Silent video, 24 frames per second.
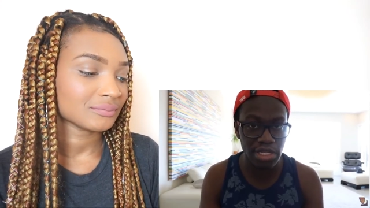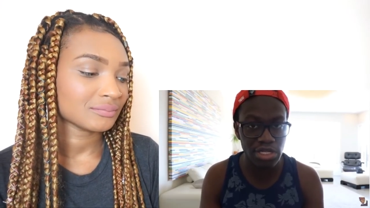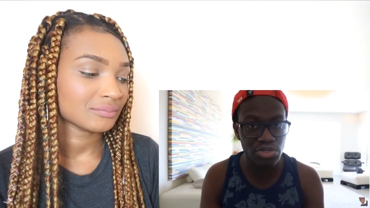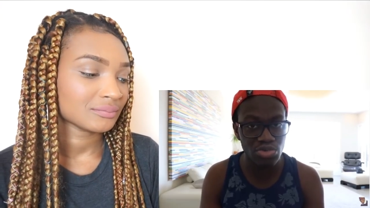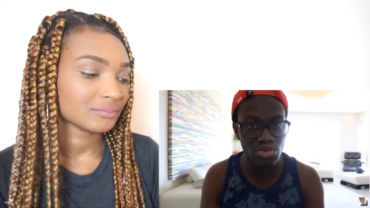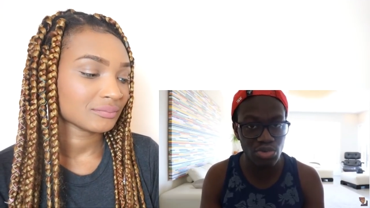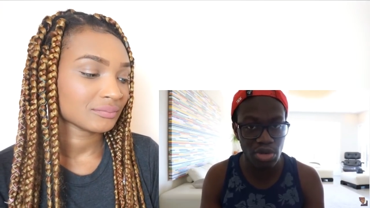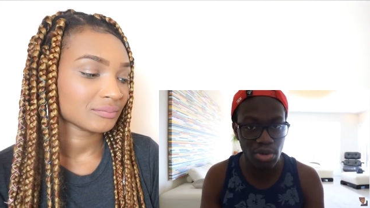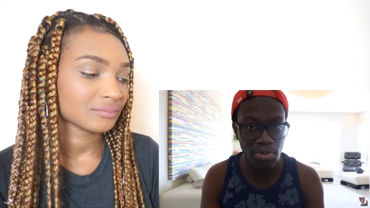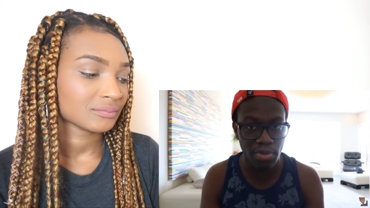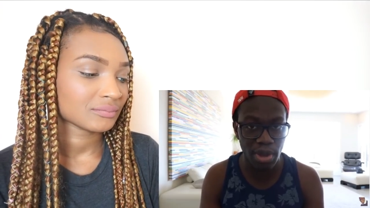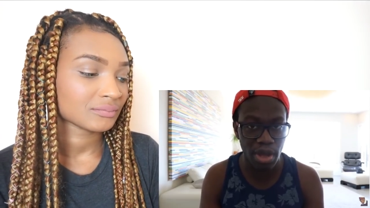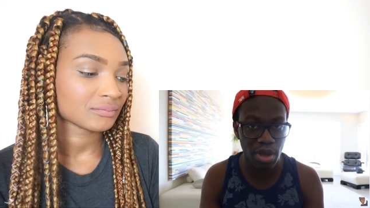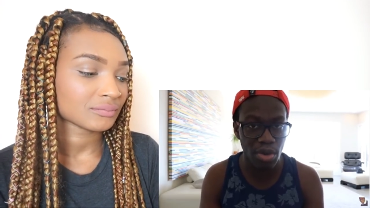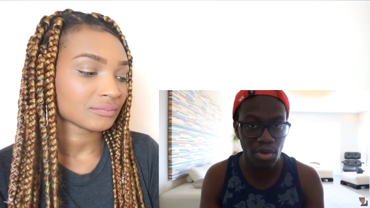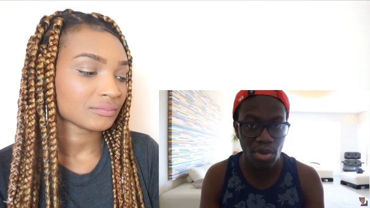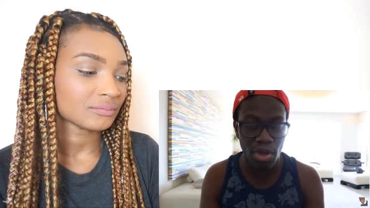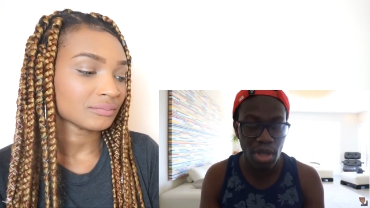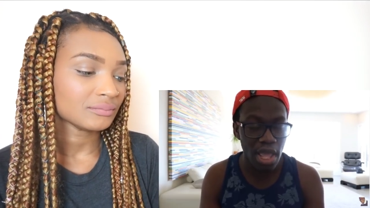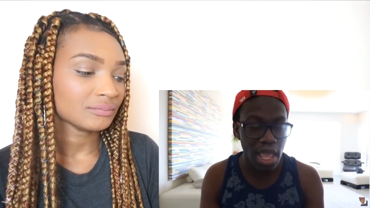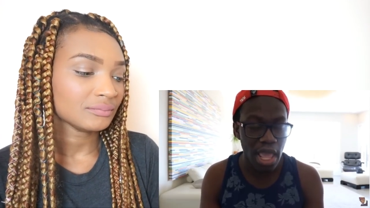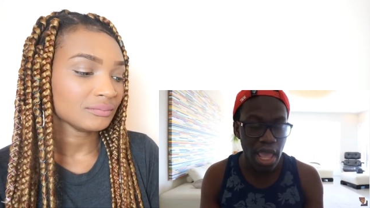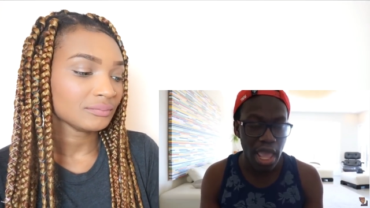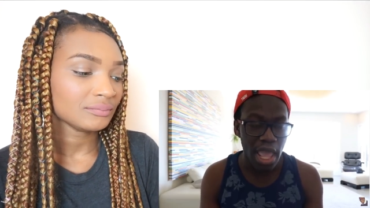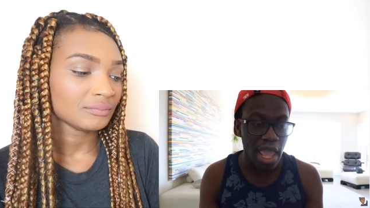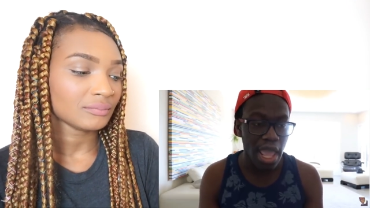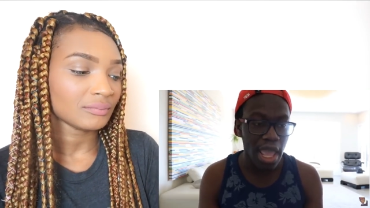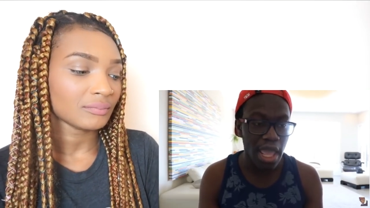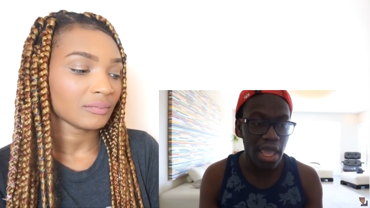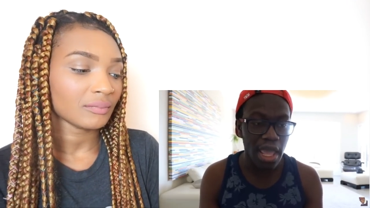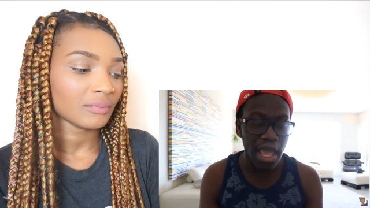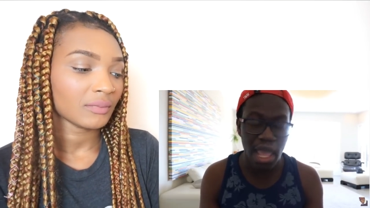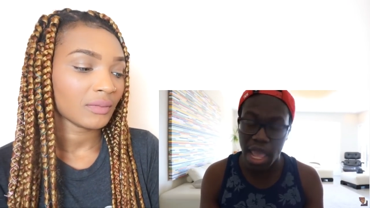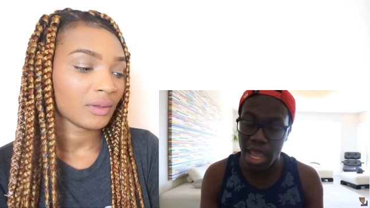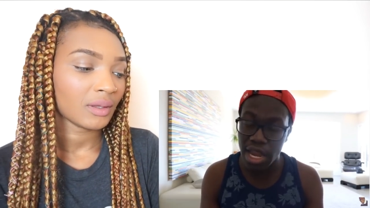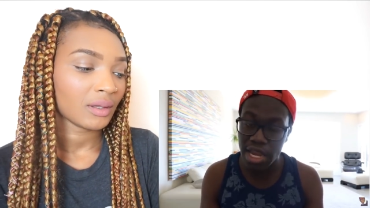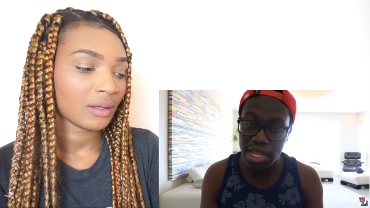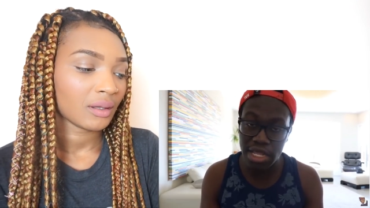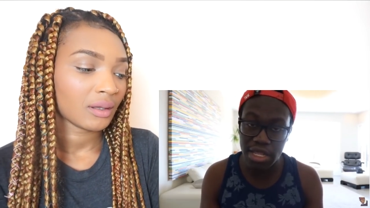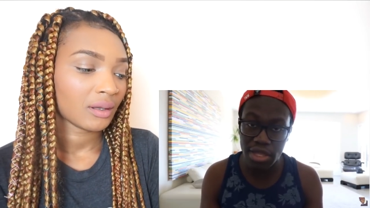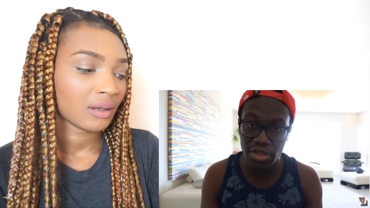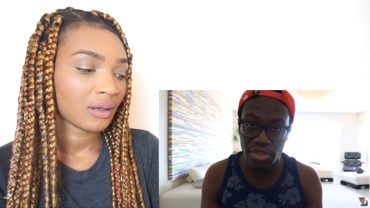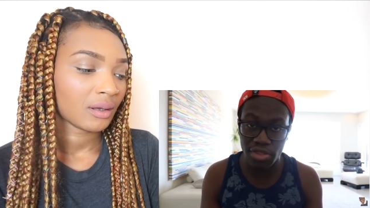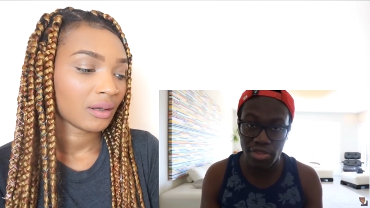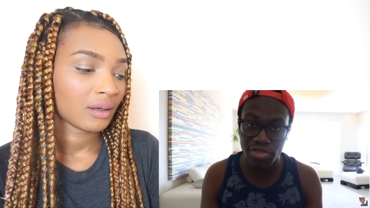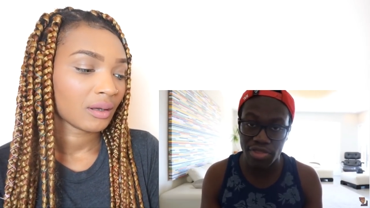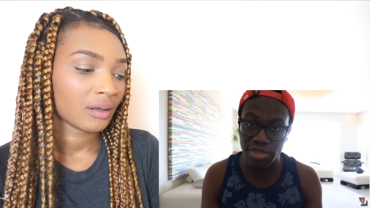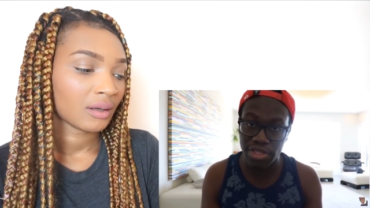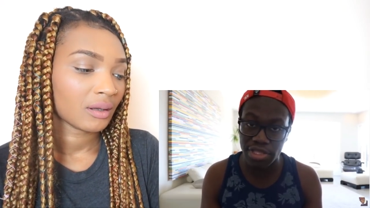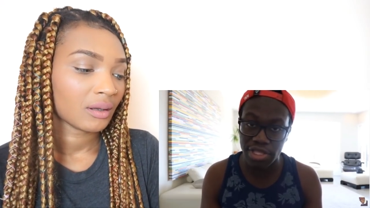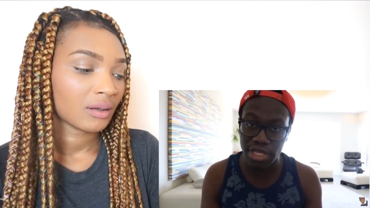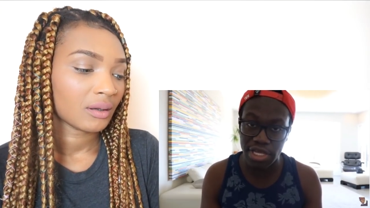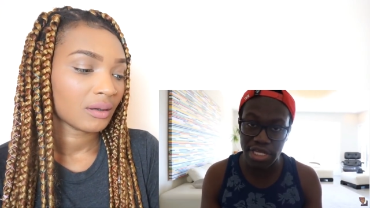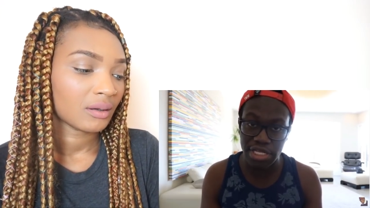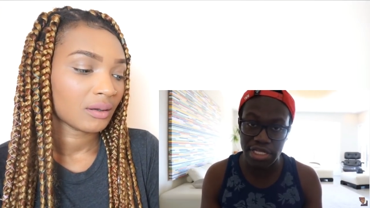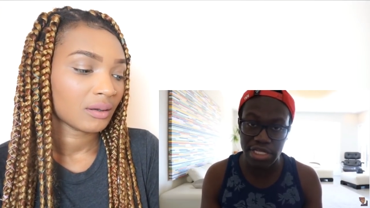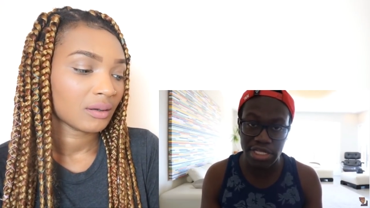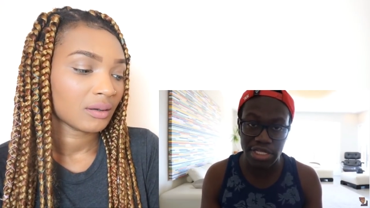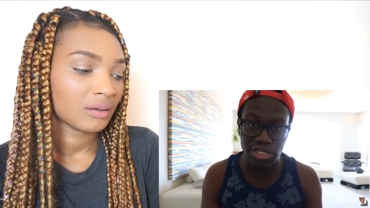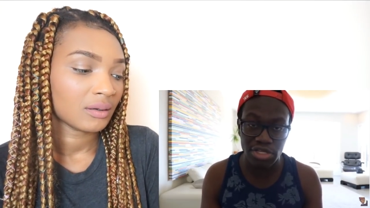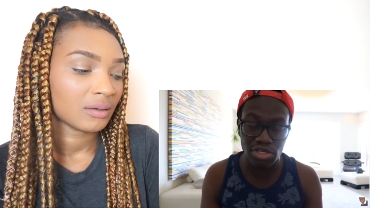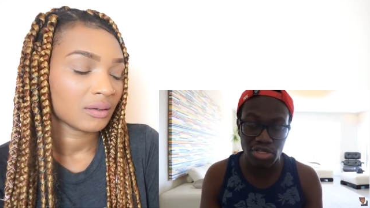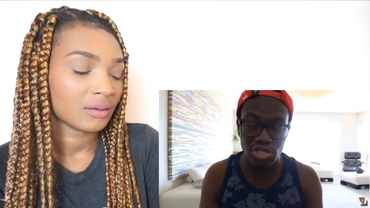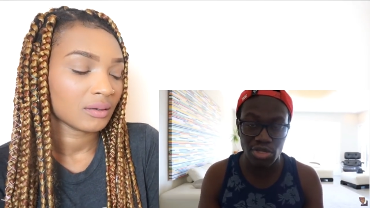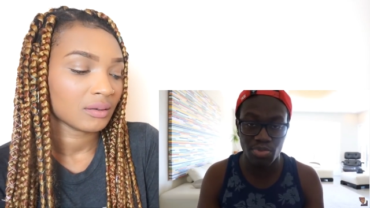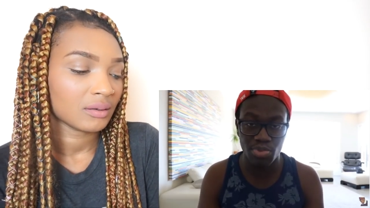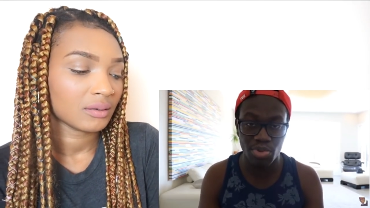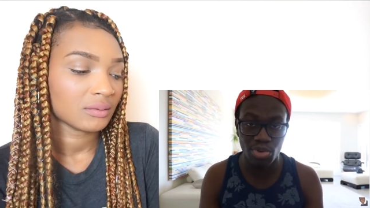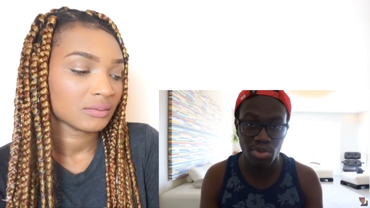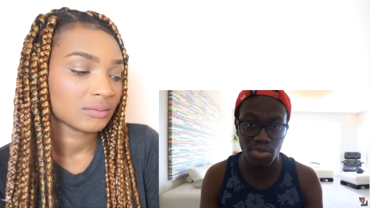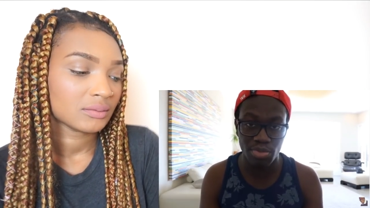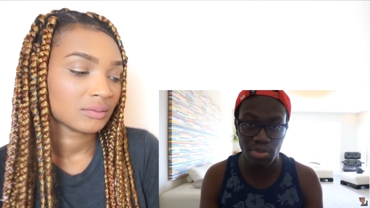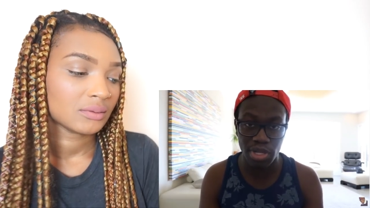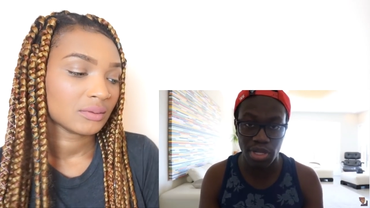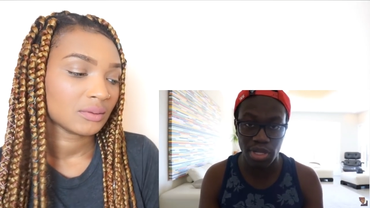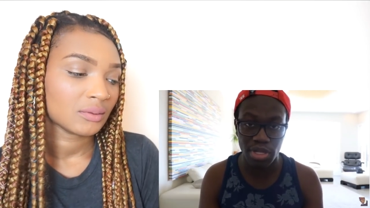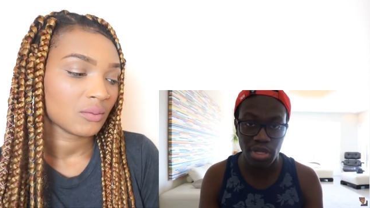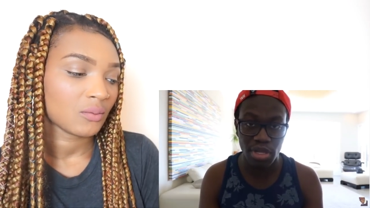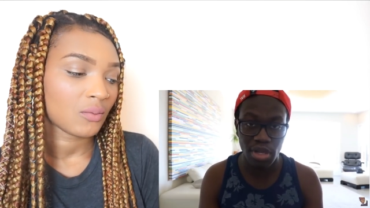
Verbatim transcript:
Speaker 1: didn't talk about any other thing that he did to support me.